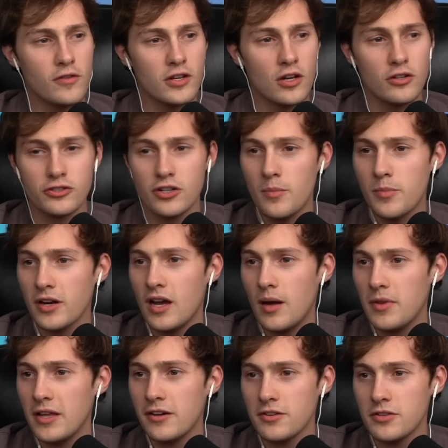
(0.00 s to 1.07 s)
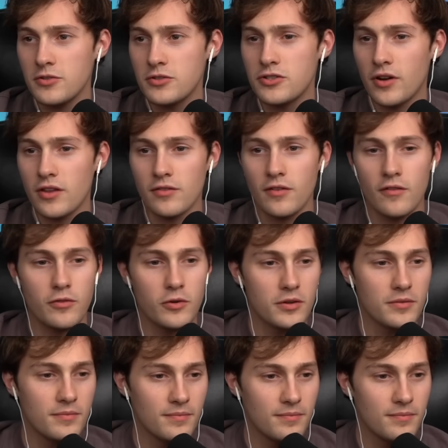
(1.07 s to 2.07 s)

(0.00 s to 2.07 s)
Donald Trump or Kamala Harris. Who would you rather vote for?